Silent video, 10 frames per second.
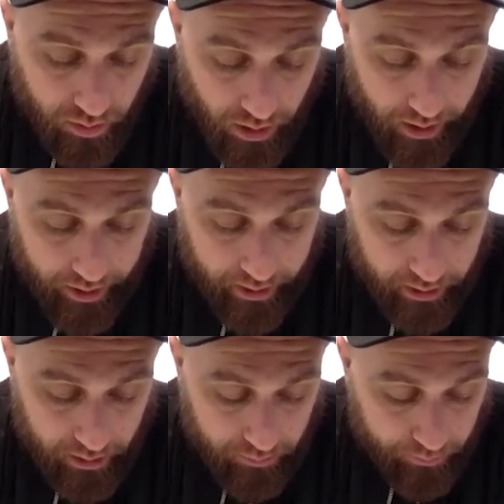
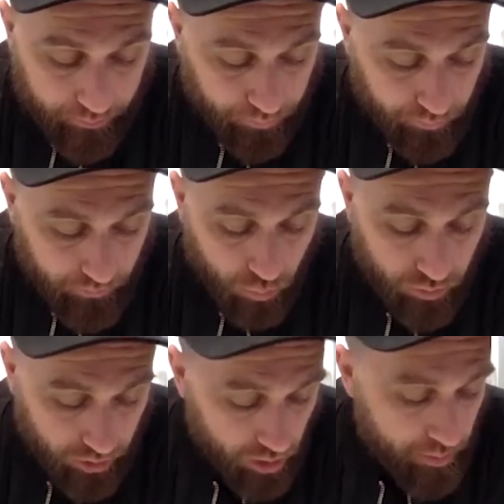I
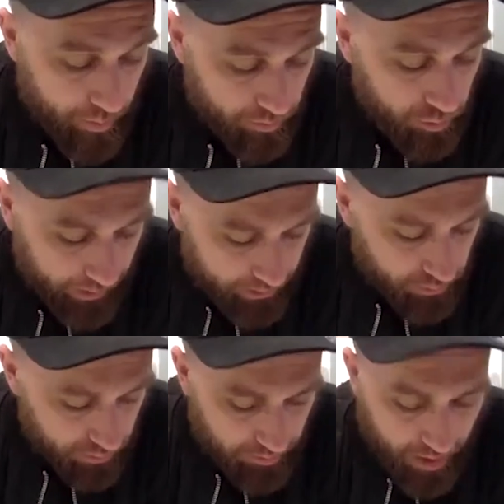would go
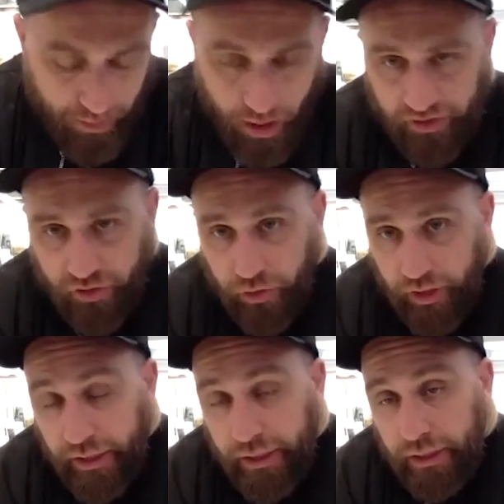look at my
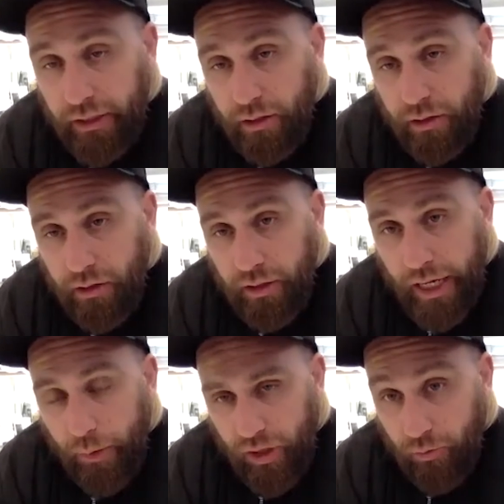mastery
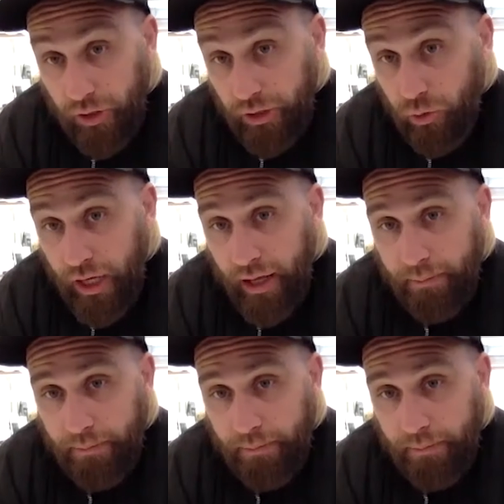and what I'm really good at.